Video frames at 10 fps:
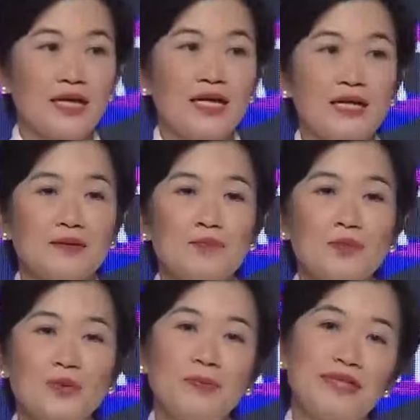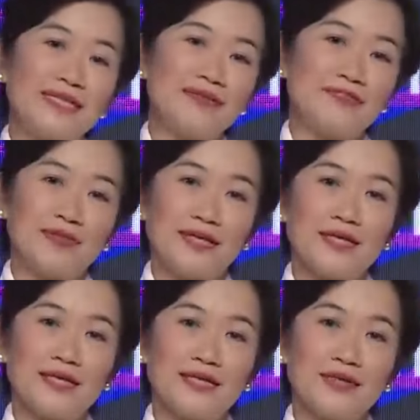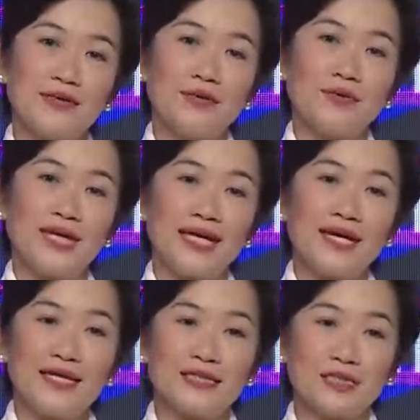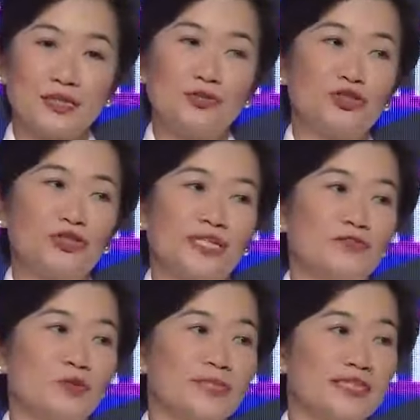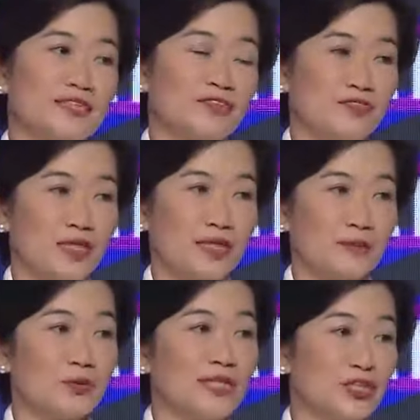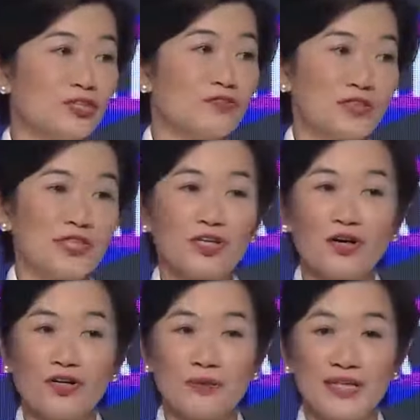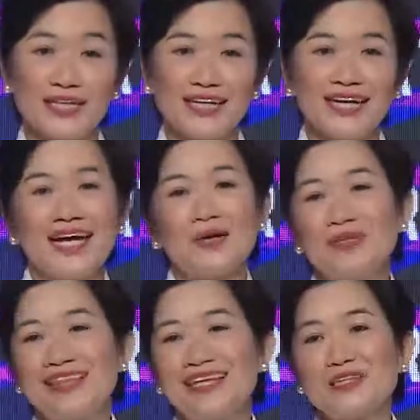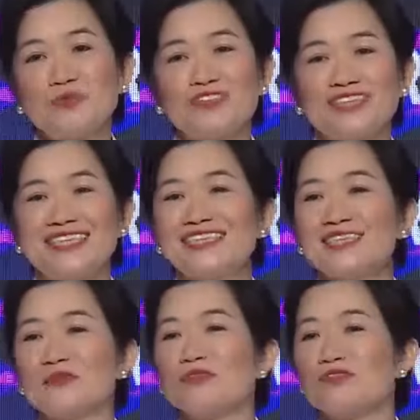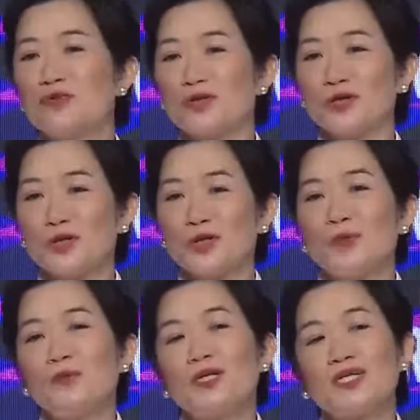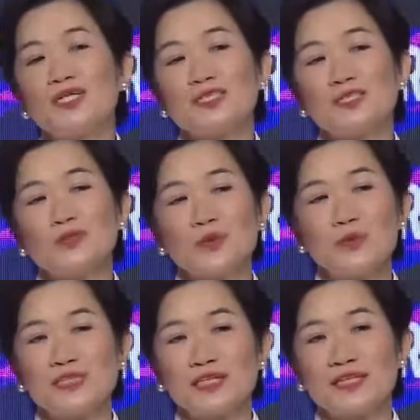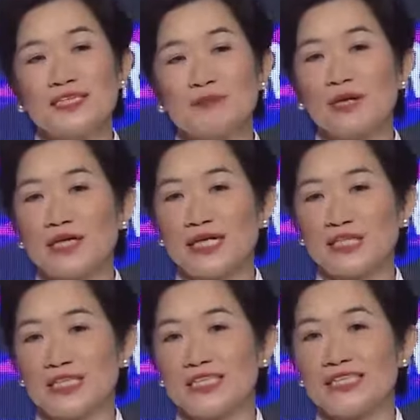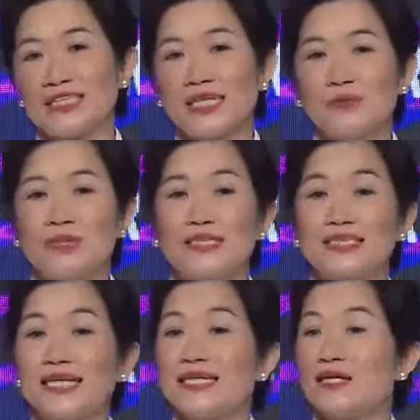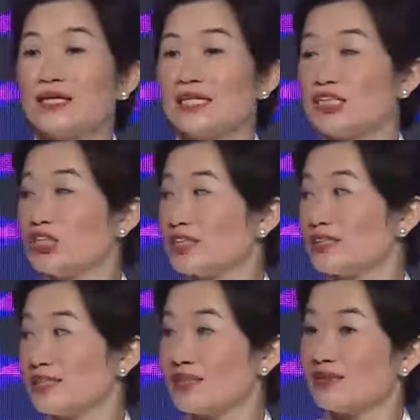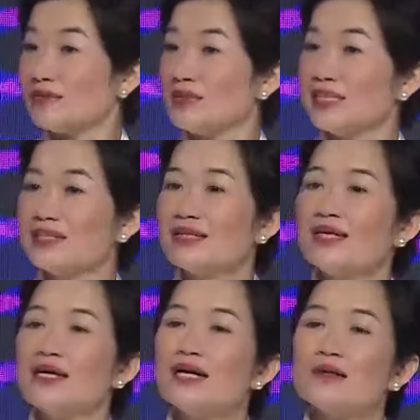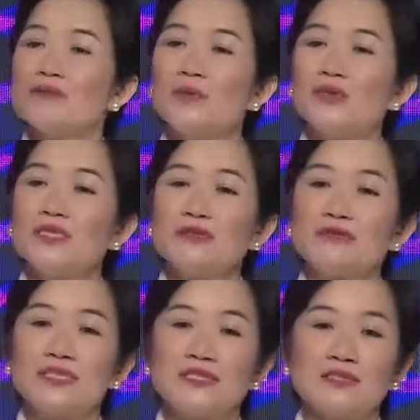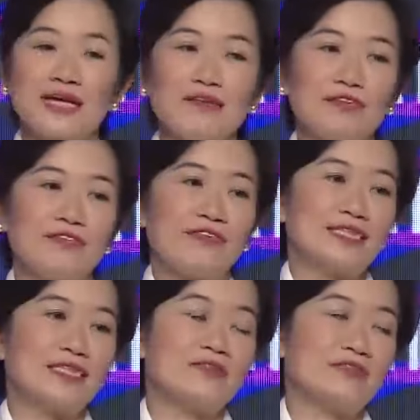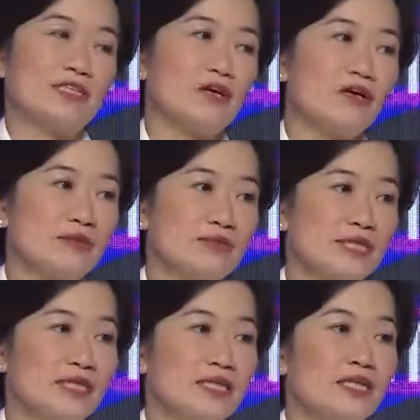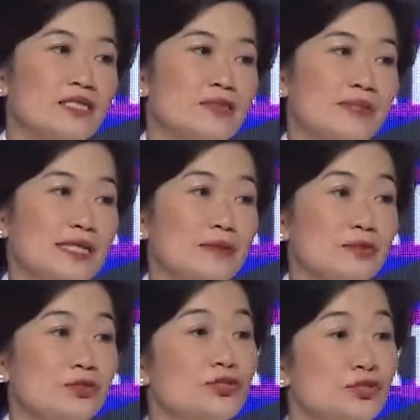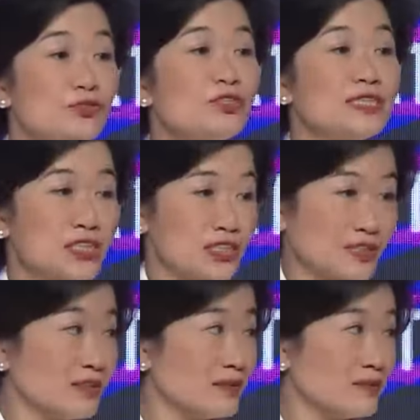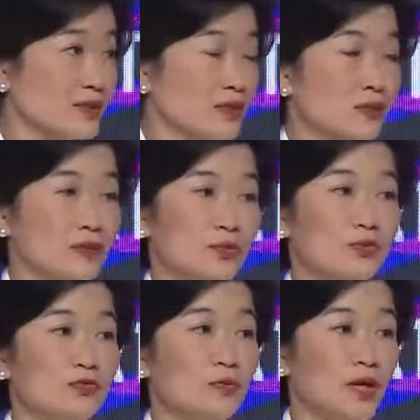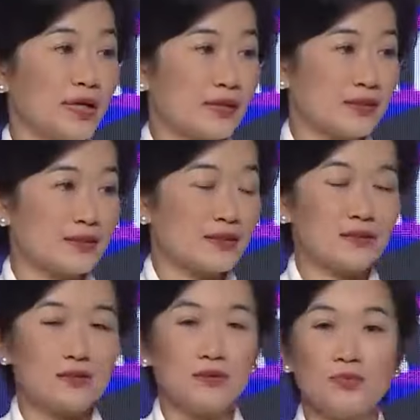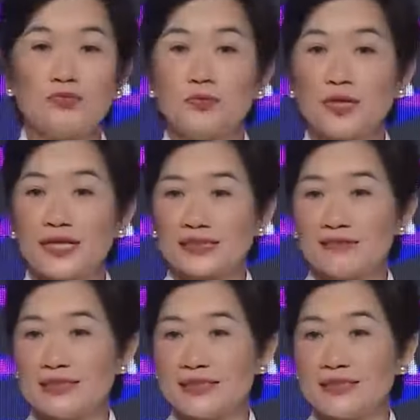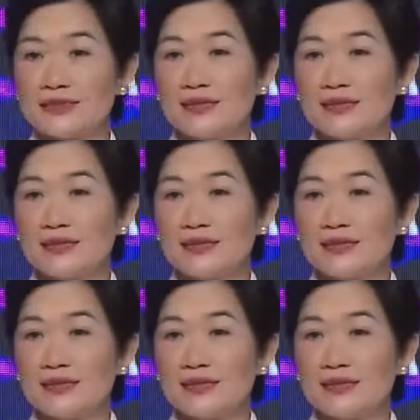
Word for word: Um, we believe that you know, A I has a huge transformative uh, potential for the economy, and we think that we've seen this before. Because when we started Smart Nation and we decided on a digital economy, um, we wanted to reach into every facet of the economy to be able to use digital to improve products and to improve productivity.